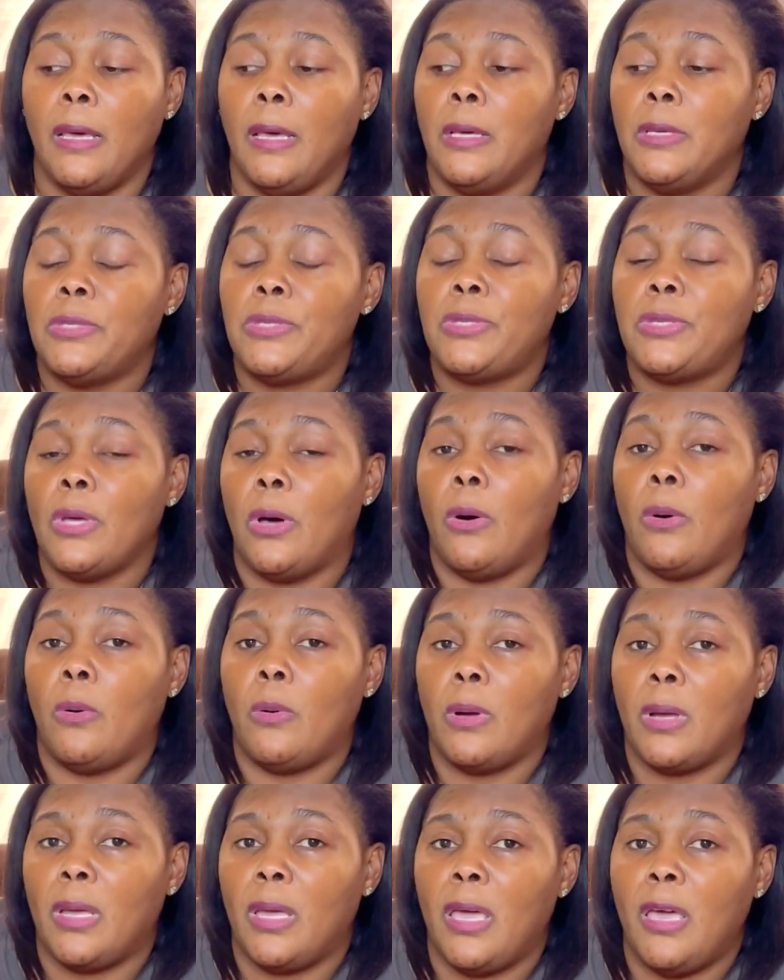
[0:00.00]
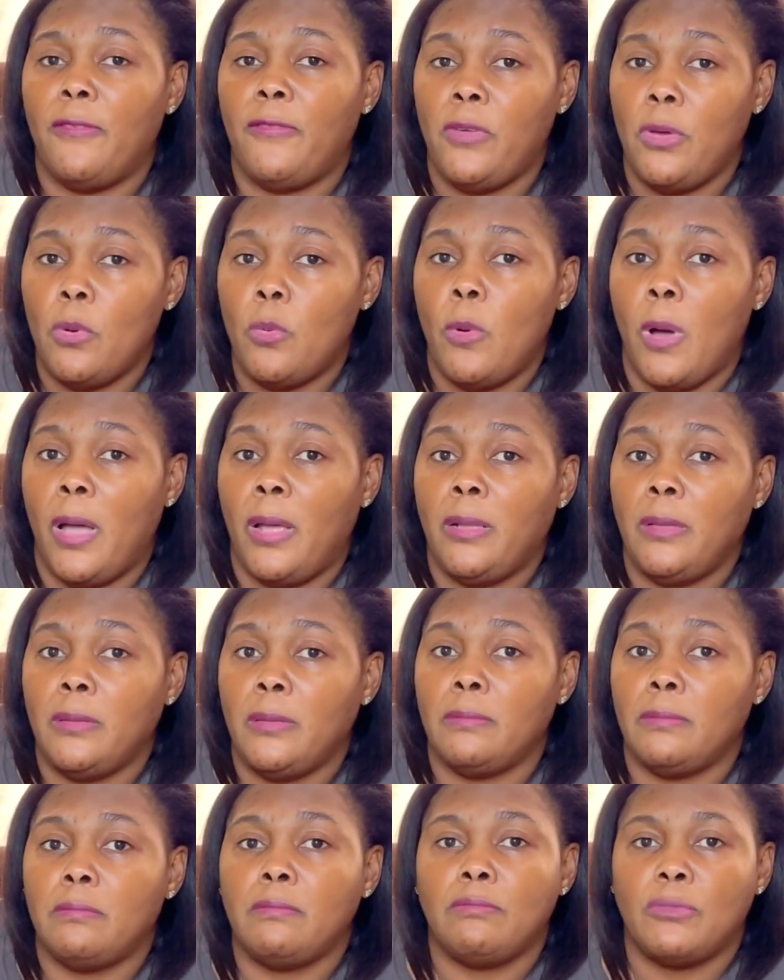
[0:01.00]
So if you want,
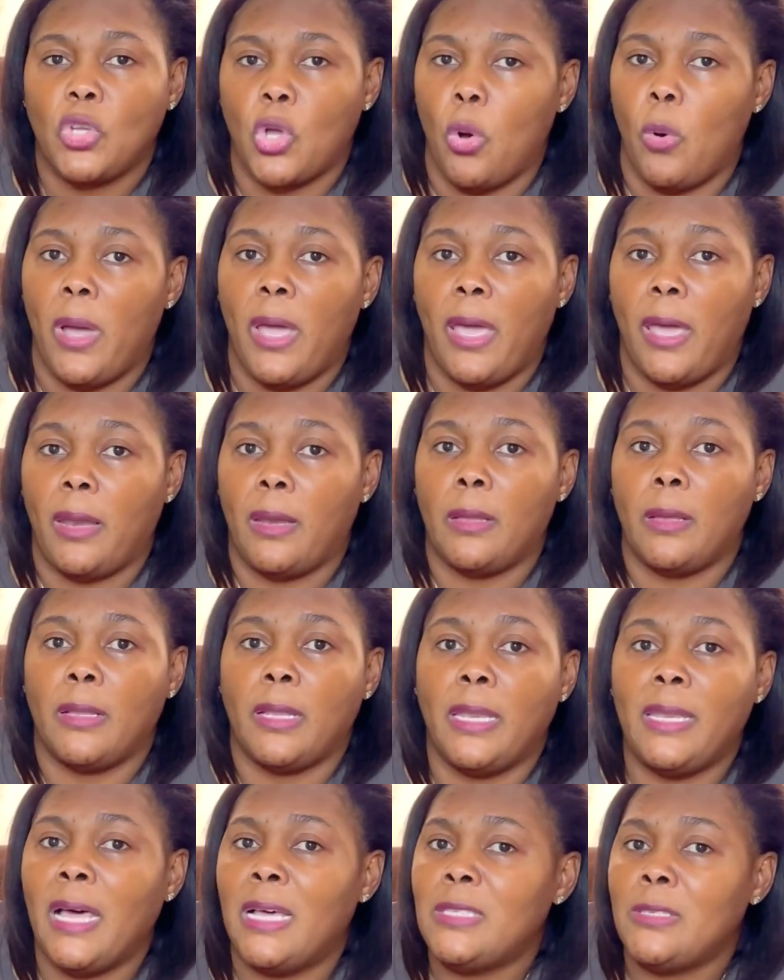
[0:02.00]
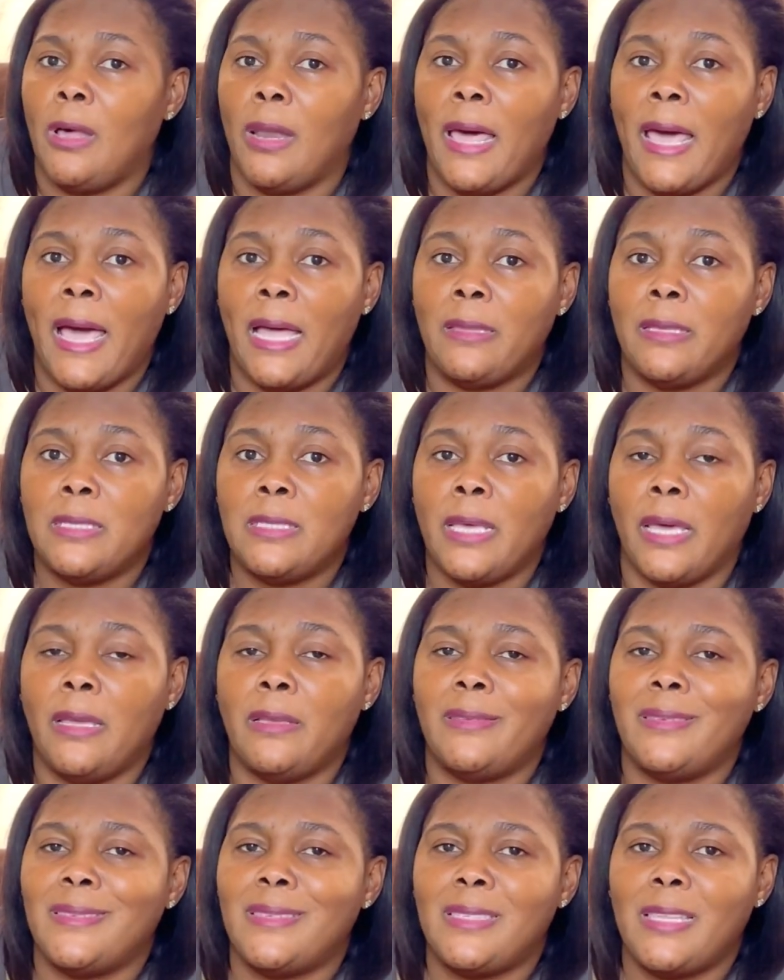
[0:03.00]
go ahead. And that's all I have to say.
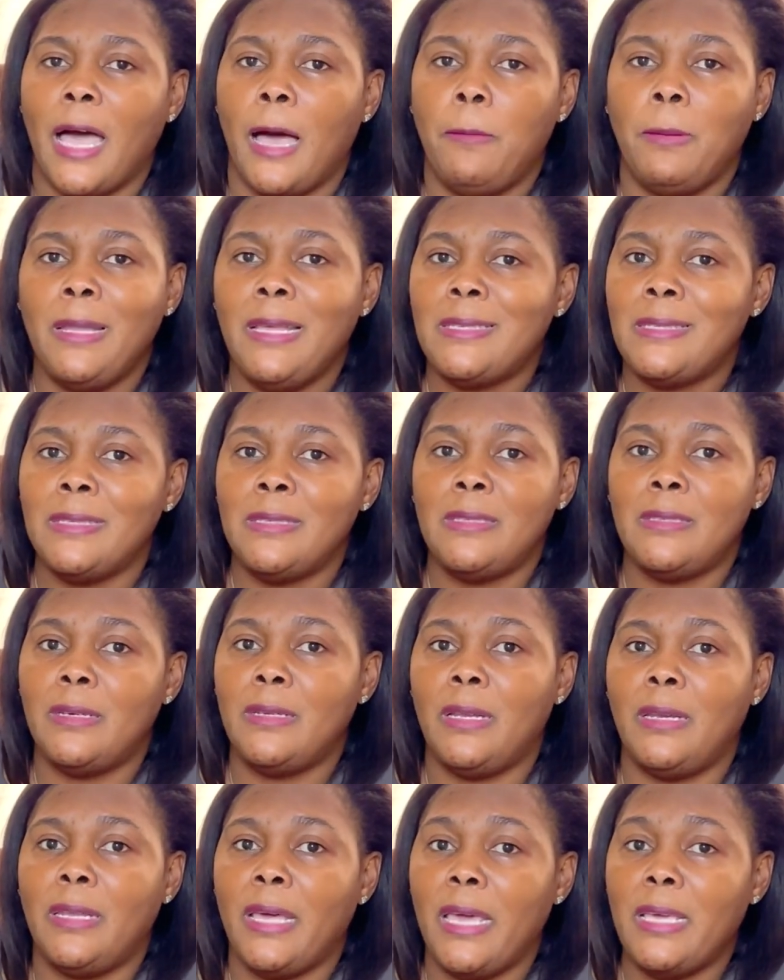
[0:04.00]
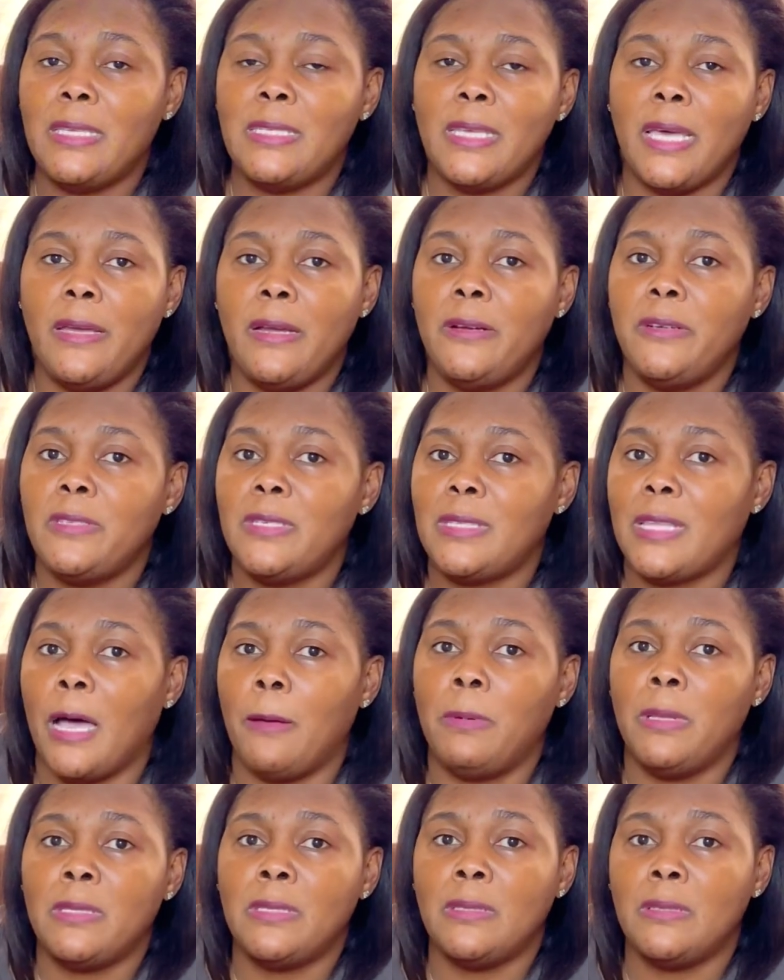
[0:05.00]
Stop listening to the naysayers. Stop
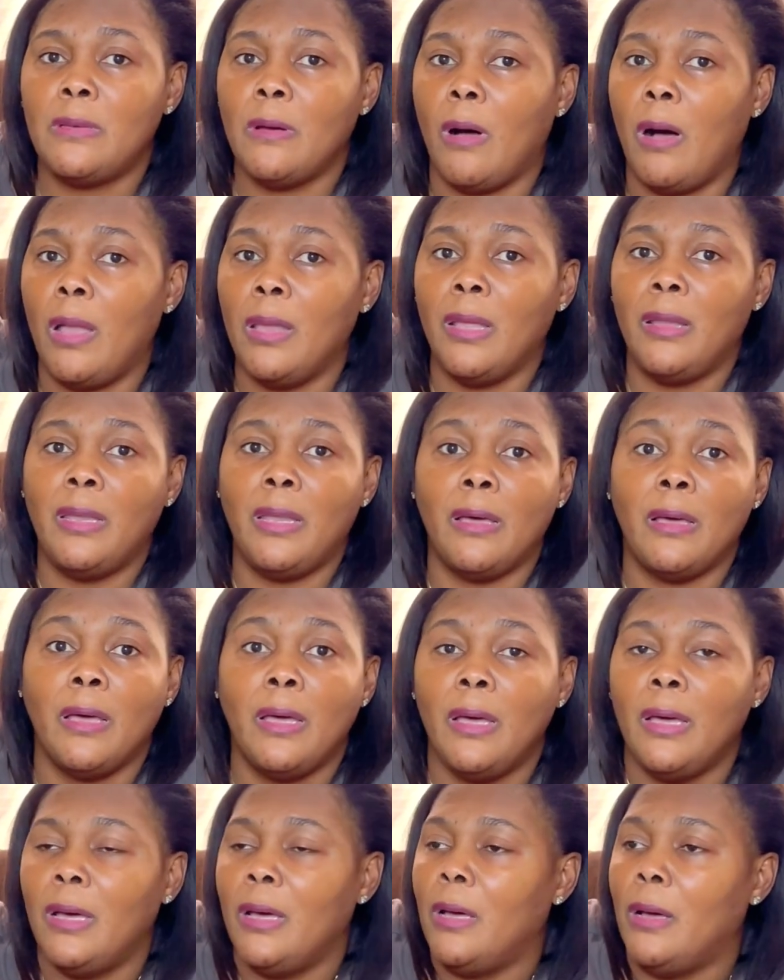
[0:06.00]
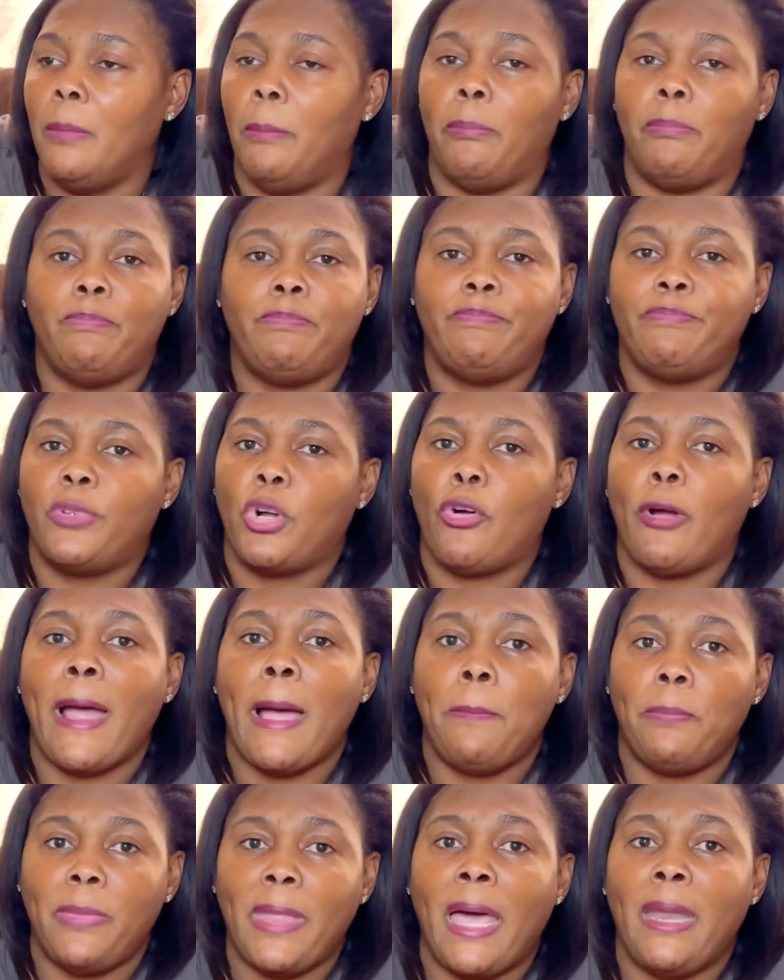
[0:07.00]
listening to all of the
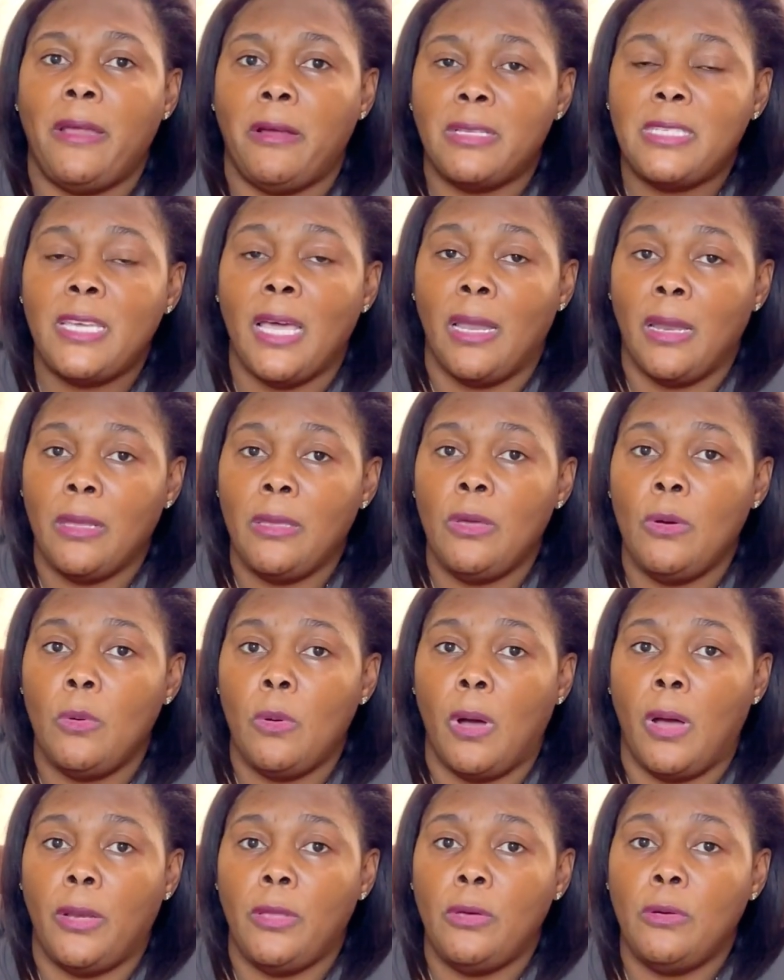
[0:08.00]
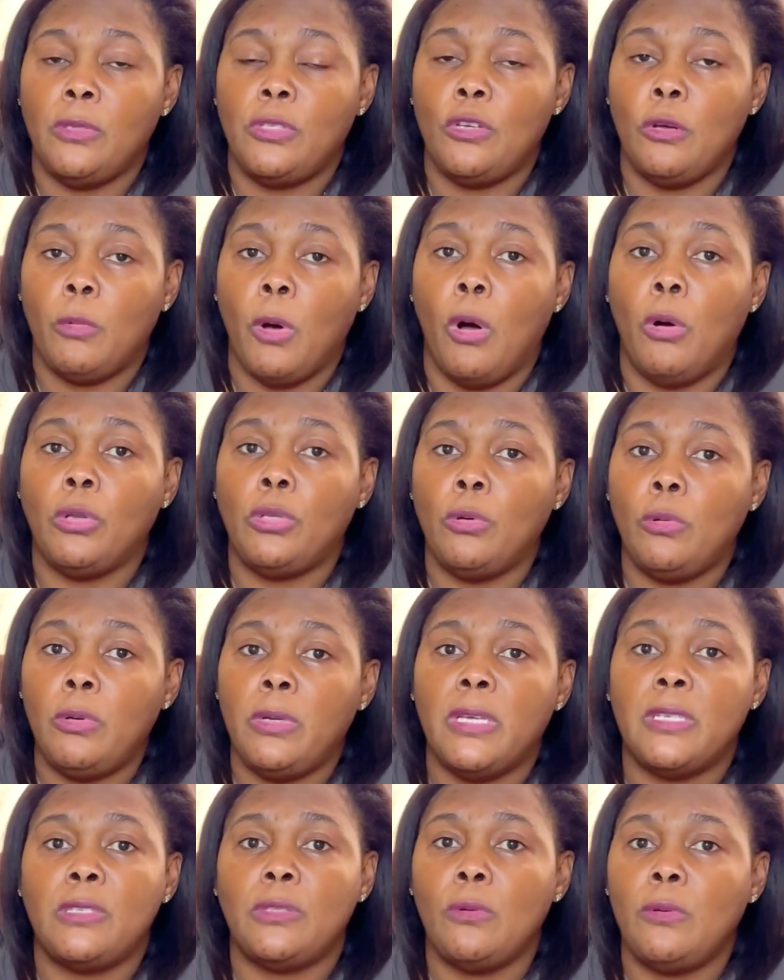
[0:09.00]
crap that they're telling you on YouTube. Oh, do
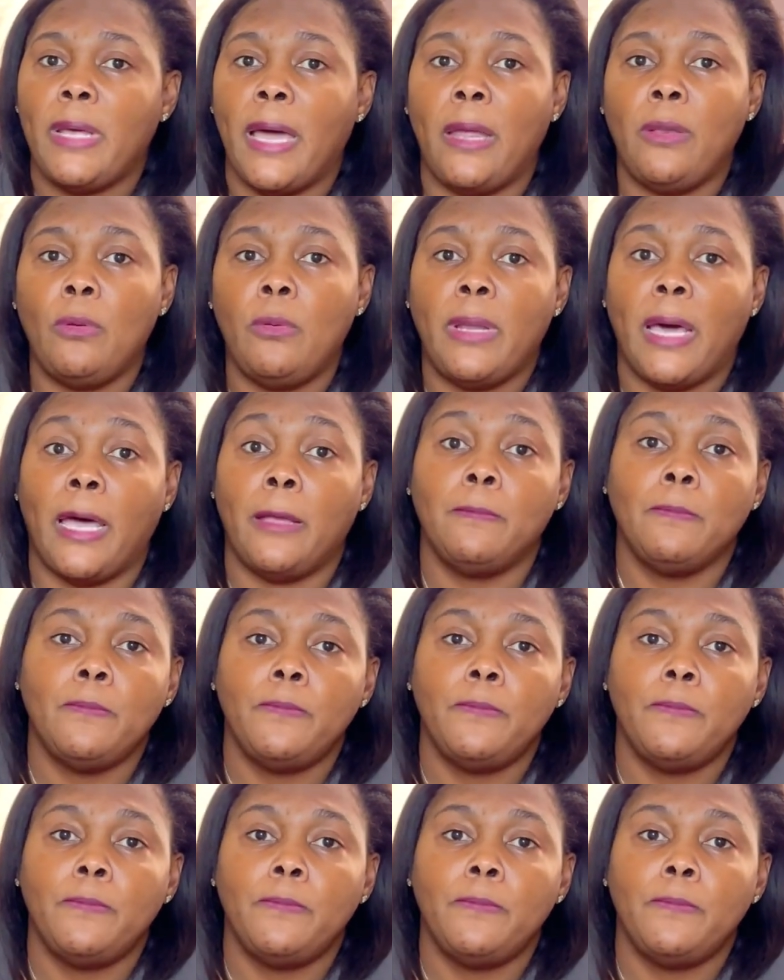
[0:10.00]
this, do that, do that.